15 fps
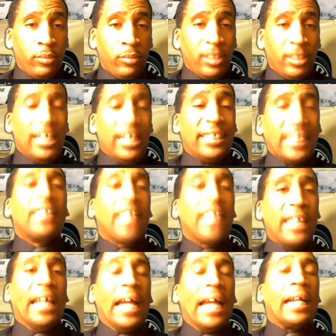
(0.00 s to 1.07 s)
Let's just get
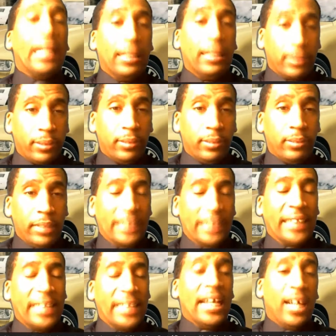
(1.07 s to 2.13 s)
that clear. Let's
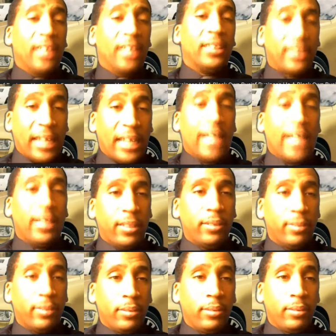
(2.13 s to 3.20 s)
get that understanding,
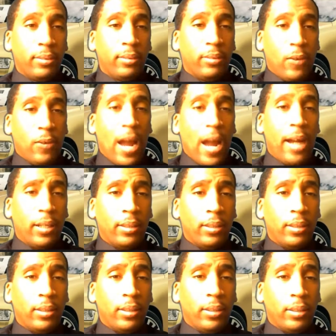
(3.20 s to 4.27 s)
right?
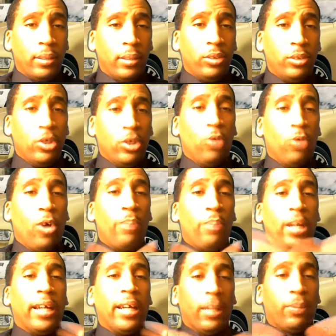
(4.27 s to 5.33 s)
You don't want to be
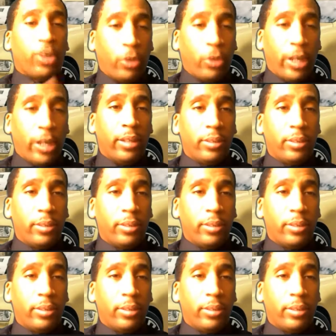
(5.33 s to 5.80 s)
a hypocrite